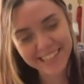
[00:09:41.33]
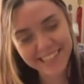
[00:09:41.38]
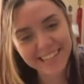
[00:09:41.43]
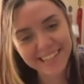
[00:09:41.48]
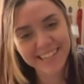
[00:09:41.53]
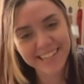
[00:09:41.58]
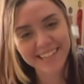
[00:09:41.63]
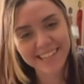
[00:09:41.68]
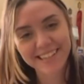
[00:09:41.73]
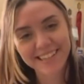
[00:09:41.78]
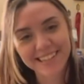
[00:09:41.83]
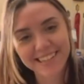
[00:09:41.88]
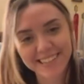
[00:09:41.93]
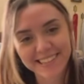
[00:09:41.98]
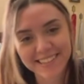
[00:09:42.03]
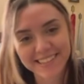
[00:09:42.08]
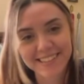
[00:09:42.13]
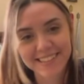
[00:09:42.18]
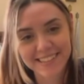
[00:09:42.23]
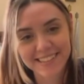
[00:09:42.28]

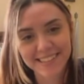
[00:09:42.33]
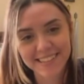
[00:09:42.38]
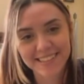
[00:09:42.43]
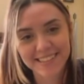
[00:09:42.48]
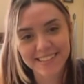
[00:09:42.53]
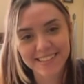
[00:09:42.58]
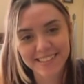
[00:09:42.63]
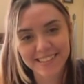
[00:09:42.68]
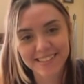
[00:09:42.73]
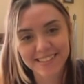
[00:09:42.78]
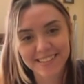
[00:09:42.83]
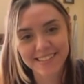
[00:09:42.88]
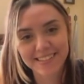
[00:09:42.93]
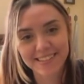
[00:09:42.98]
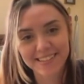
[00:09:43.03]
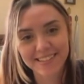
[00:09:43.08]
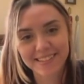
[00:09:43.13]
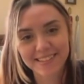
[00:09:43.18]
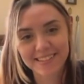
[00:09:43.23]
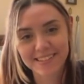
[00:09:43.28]

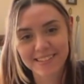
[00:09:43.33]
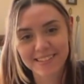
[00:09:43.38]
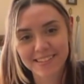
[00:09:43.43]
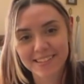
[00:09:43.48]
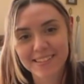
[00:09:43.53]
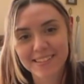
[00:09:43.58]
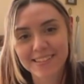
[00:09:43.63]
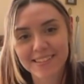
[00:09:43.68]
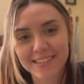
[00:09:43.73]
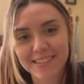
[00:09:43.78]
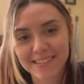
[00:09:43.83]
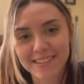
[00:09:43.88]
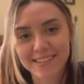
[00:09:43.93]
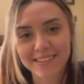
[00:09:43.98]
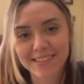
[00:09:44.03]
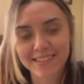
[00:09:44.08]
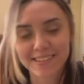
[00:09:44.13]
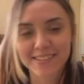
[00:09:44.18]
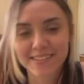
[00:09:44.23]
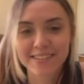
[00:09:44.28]

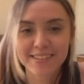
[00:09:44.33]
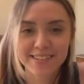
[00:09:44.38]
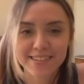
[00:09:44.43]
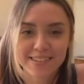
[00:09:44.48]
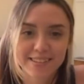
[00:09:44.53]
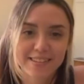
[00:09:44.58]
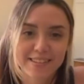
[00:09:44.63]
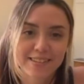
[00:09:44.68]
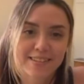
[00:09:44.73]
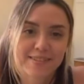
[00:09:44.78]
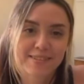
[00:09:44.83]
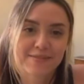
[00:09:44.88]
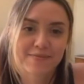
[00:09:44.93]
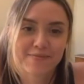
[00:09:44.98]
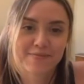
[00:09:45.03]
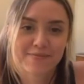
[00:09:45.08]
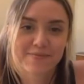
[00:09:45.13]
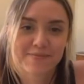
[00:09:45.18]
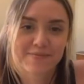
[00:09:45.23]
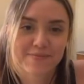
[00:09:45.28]

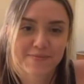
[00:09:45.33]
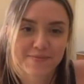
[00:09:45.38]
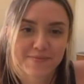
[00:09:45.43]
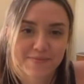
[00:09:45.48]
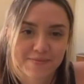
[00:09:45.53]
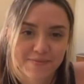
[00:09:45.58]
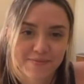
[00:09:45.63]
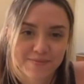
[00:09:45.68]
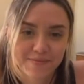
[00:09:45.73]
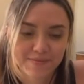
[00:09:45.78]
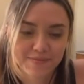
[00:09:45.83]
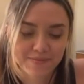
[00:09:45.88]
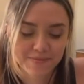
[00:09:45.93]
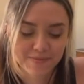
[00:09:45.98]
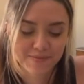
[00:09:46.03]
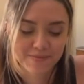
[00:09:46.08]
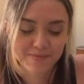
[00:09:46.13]
[no speech]